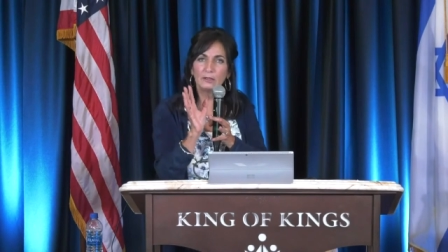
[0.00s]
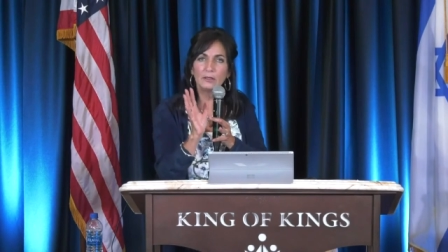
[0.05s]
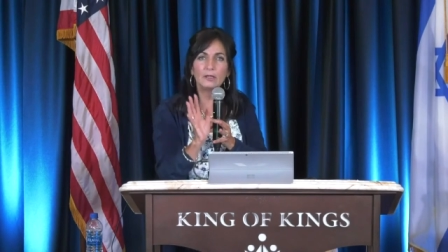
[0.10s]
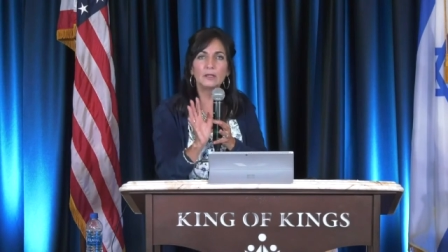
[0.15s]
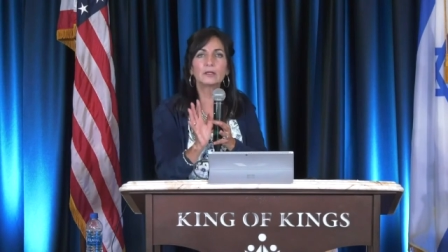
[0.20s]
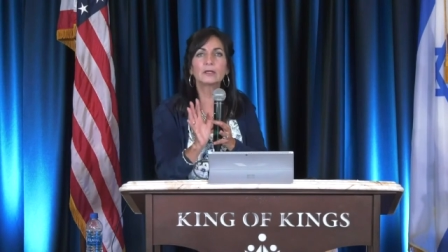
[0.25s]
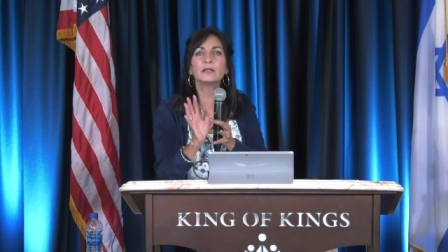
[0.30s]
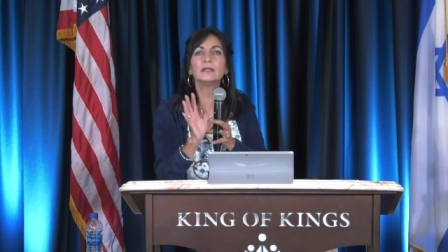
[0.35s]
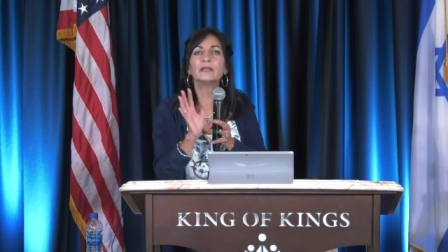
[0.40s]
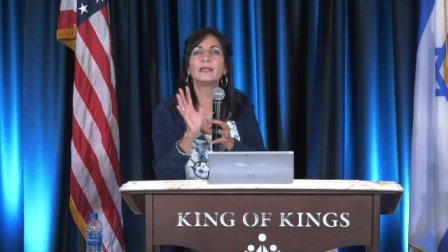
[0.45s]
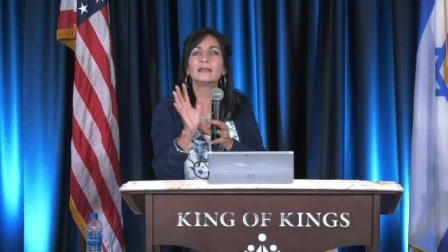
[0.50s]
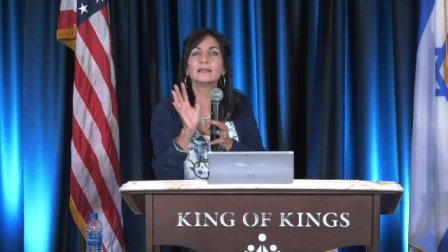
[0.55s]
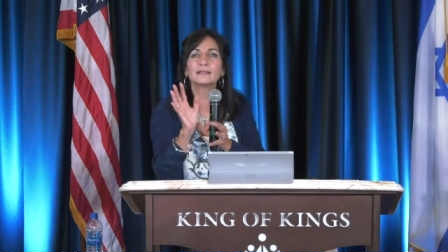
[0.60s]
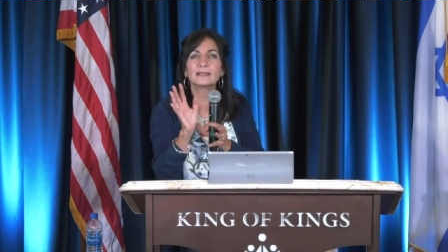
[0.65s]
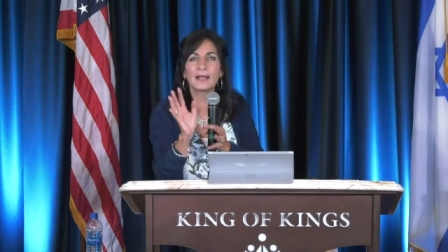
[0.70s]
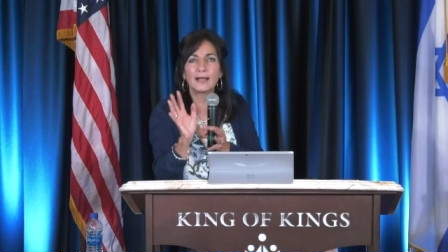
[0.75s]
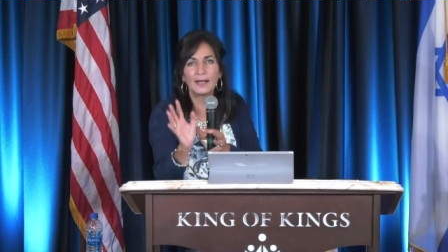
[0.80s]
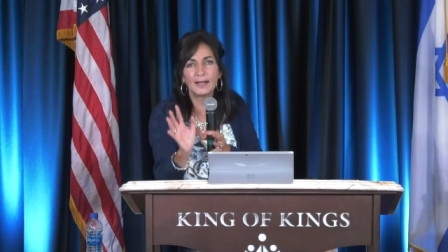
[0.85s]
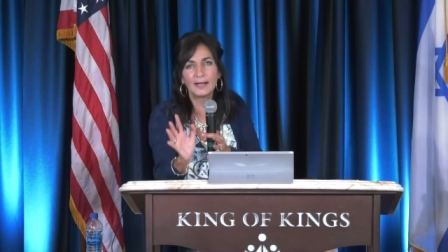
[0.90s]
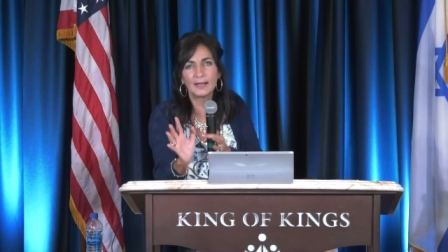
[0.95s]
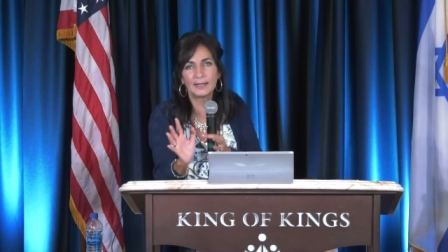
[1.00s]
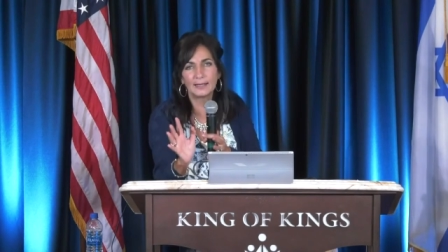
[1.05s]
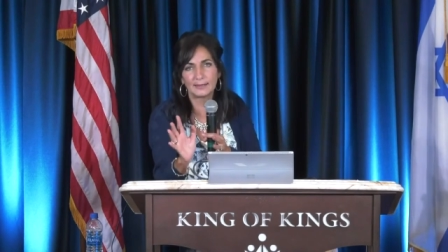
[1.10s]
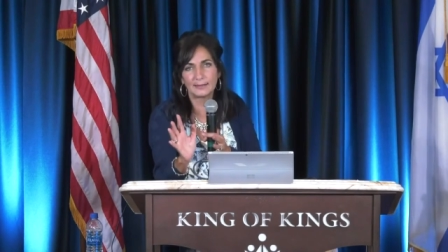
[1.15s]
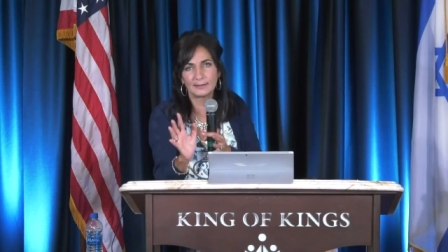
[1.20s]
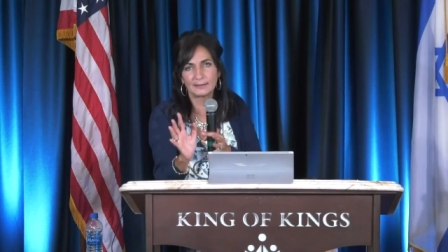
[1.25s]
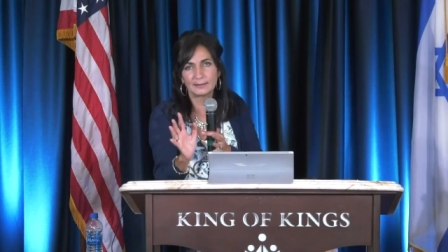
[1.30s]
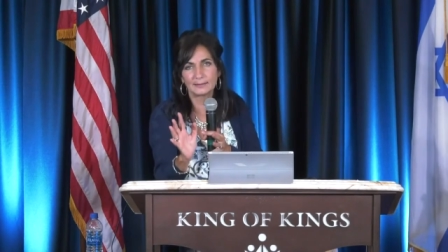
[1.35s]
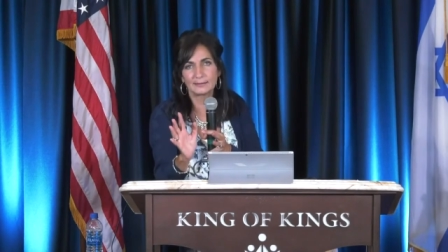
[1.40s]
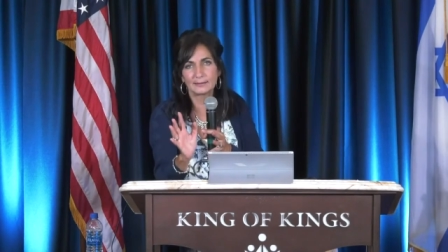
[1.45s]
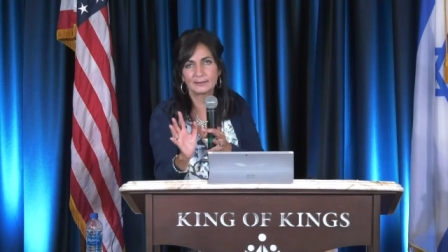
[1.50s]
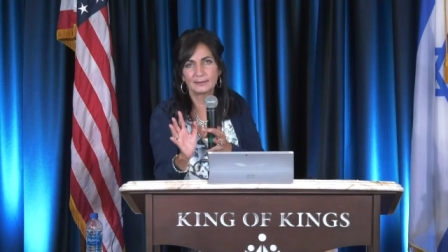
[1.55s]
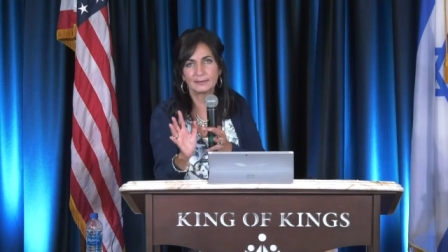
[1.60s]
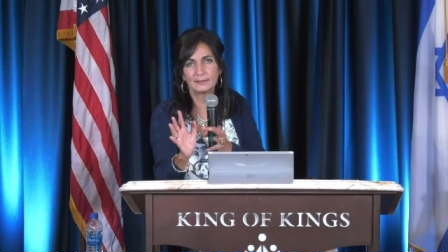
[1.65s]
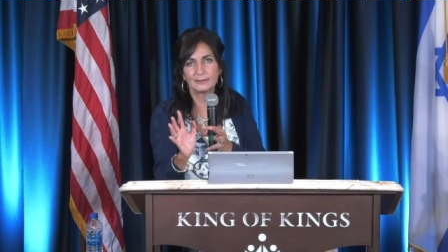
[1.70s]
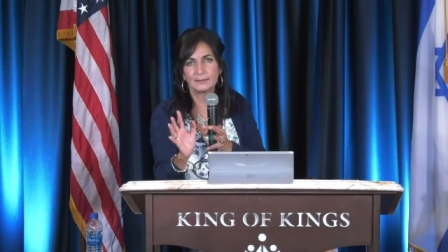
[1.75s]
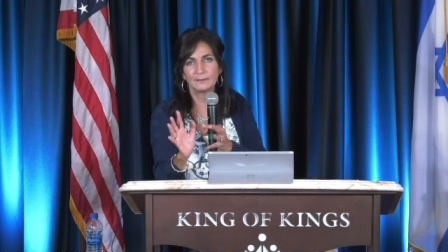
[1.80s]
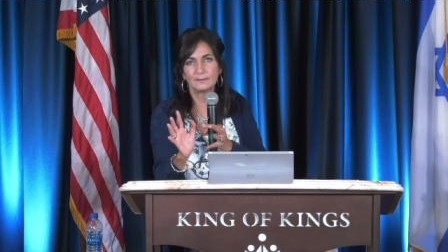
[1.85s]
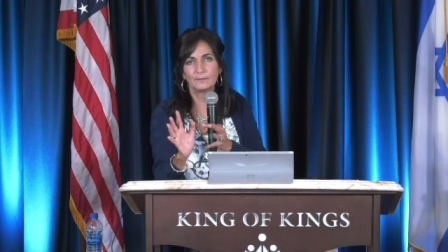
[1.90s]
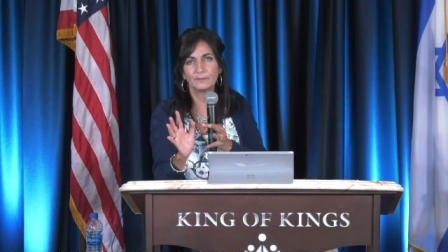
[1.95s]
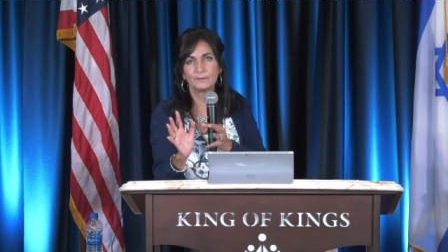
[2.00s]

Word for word: the look in his eyes